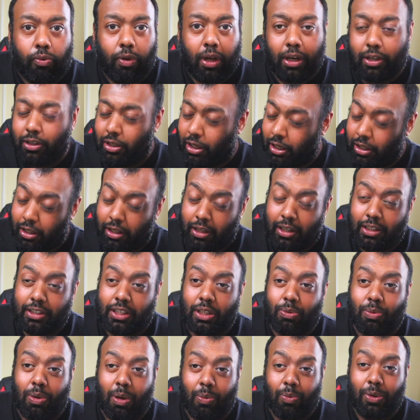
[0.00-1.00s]
and other things
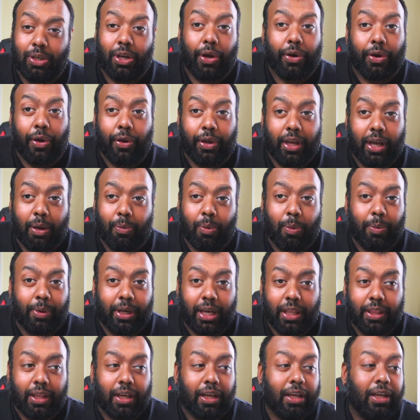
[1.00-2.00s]
as well. We don't know yet when we
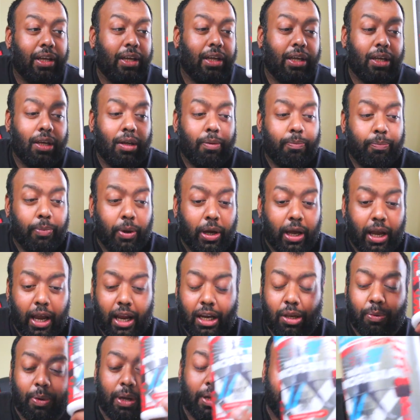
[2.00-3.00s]
get there. But
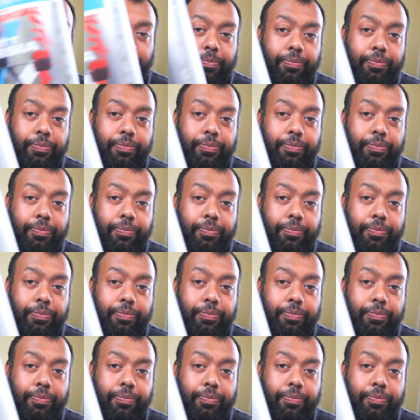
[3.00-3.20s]
anyway,